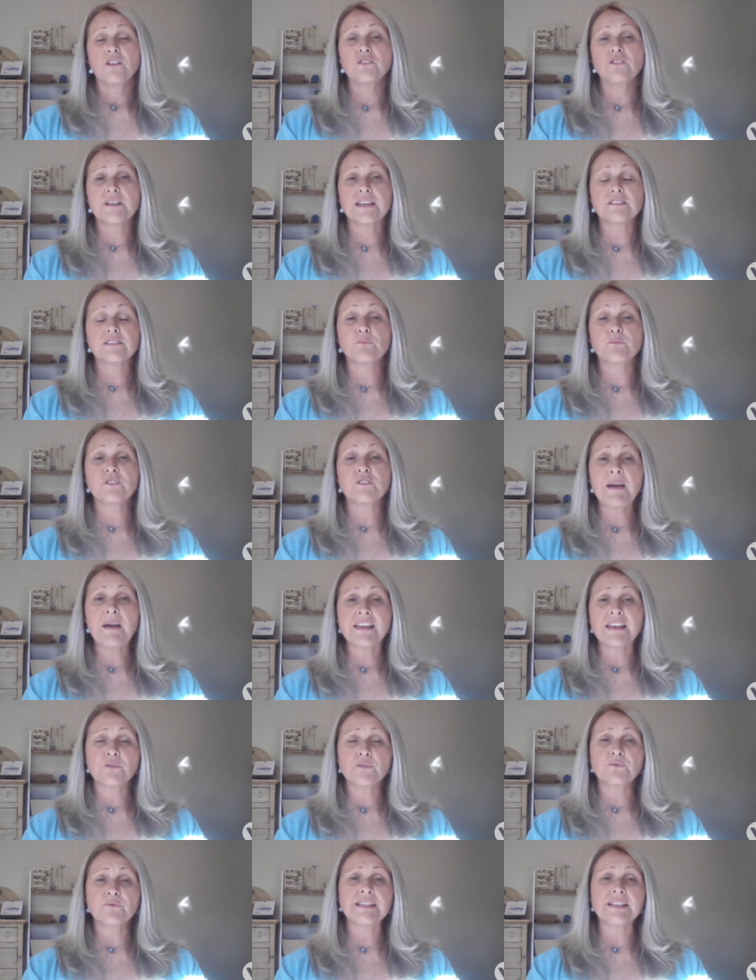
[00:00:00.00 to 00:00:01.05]
look, it would
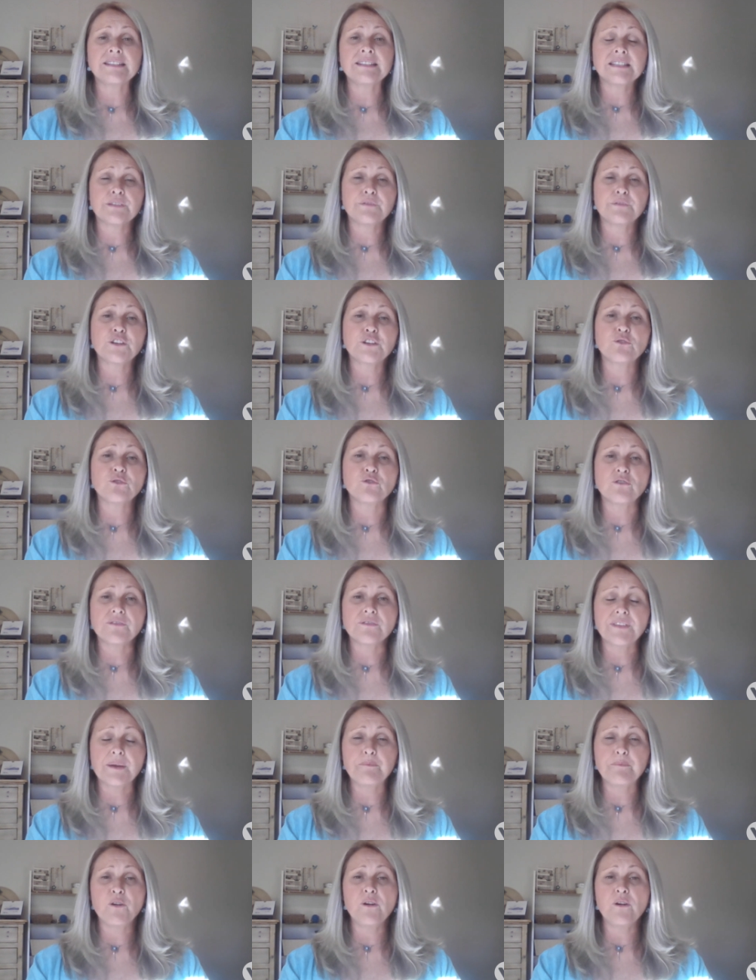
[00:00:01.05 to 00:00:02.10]
make it really difficult.
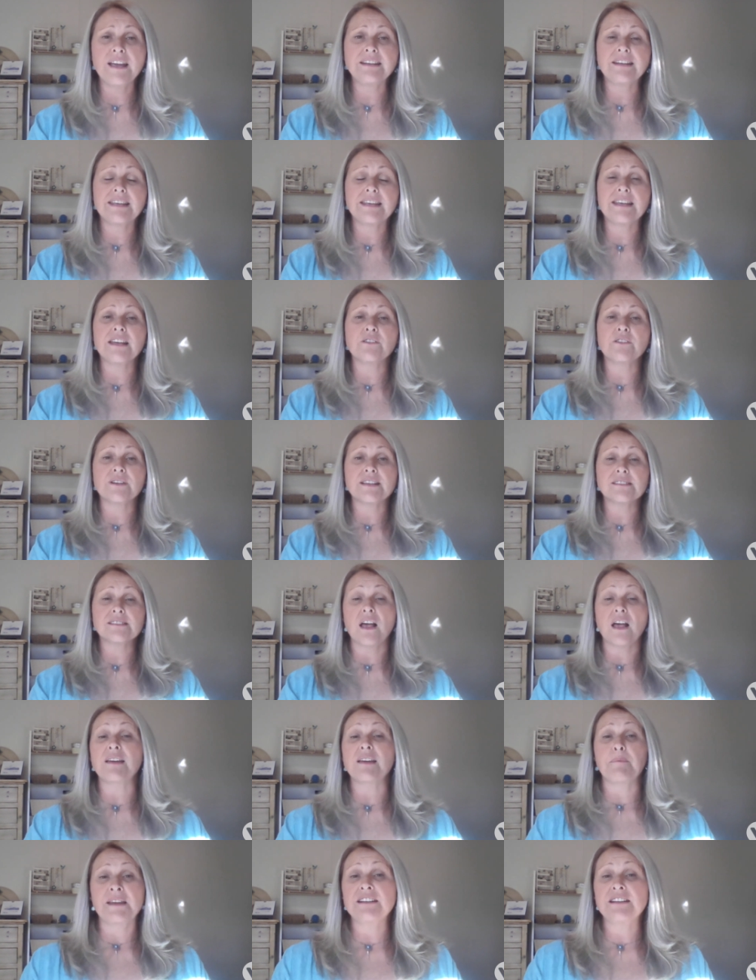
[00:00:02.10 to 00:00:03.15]
The point here is,
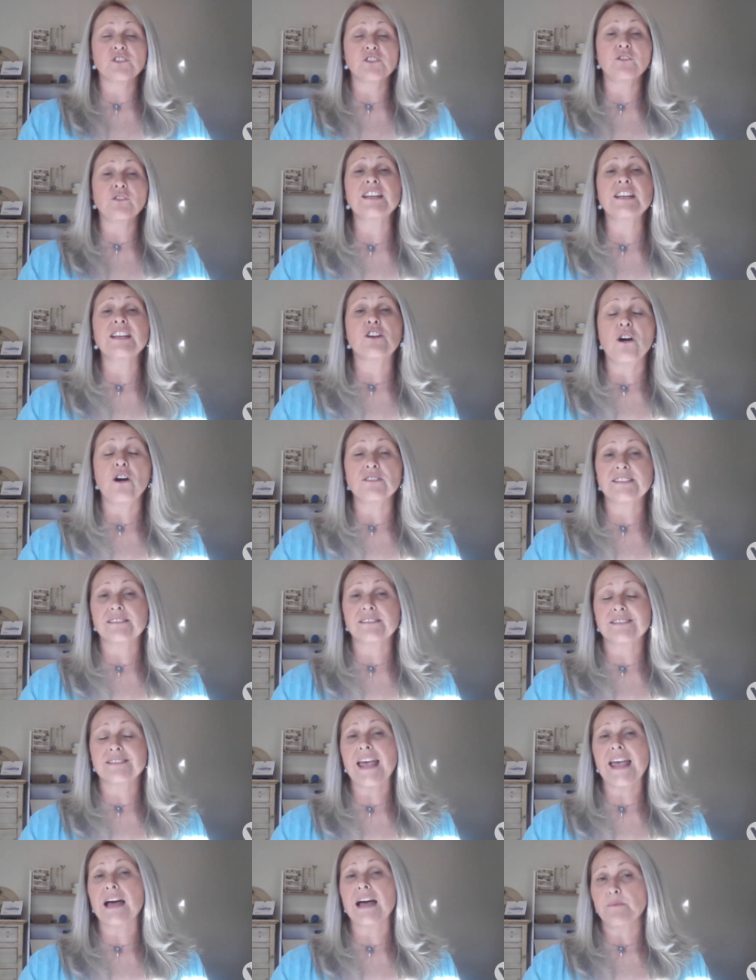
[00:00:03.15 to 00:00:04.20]
I mean, it's already cost
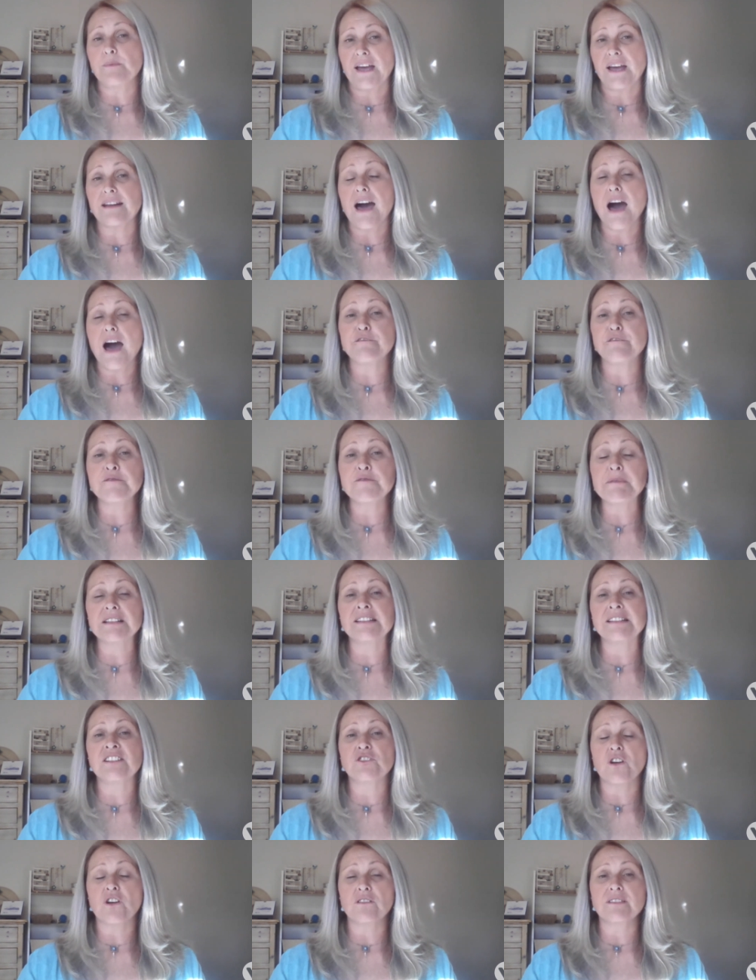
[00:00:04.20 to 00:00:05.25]
Sal about half a
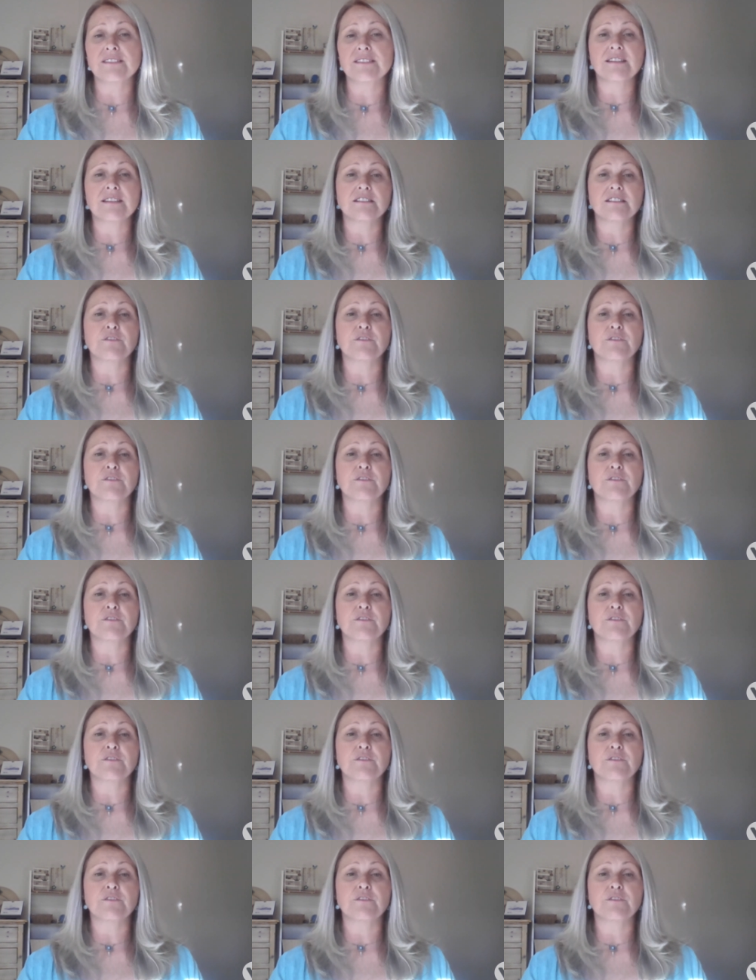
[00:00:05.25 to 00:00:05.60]
million dollars to